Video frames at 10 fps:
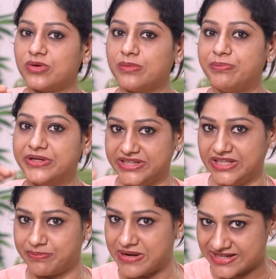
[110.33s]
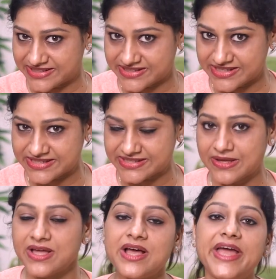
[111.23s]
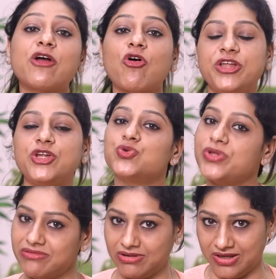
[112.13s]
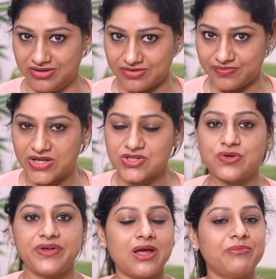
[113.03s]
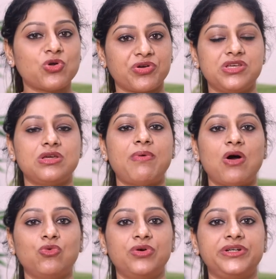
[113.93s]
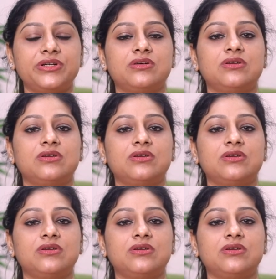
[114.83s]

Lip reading: breathing practices according to the need. So when I'm talking about